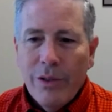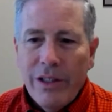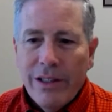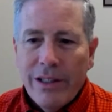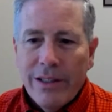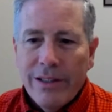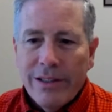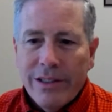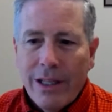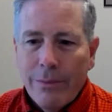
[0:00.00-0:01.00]
with you on a
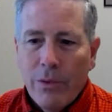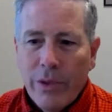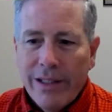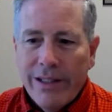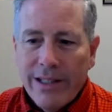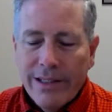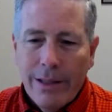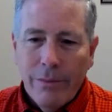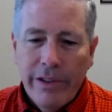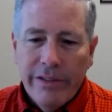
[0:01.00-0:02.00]
summary. We get that
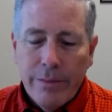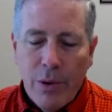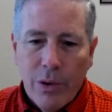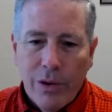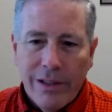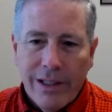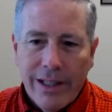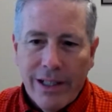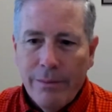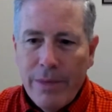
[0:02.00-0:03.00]
summary report that I
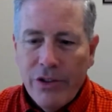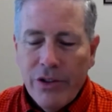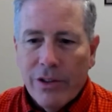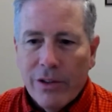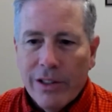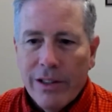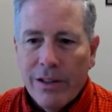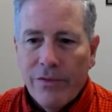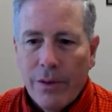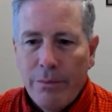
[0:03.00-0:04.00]
kind of mentioned
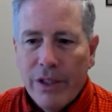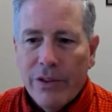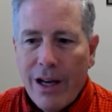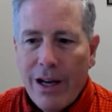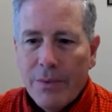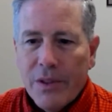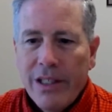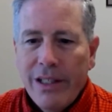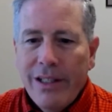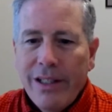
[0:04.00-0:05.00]
earlier from BuildOps.
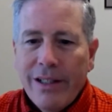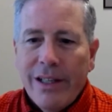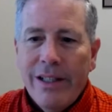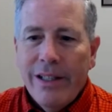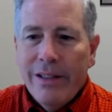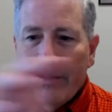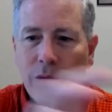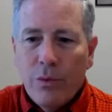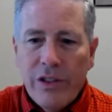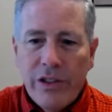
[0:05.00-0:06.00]
And then
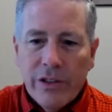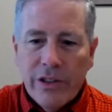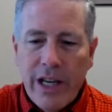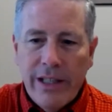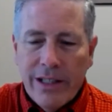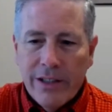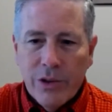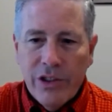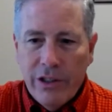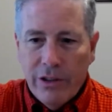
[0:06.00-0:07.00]
we still because we're
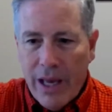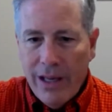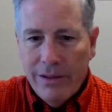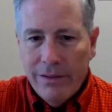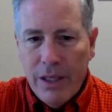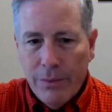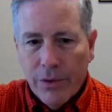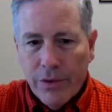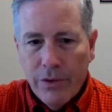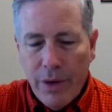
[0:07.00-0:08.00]
still paying
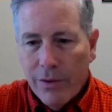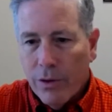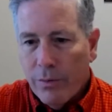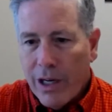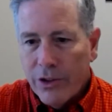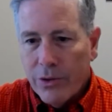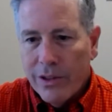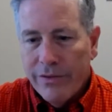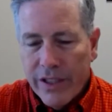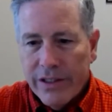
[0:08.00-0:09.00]
people through payroll
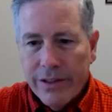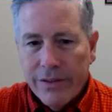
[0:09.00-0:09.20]
module at Vista,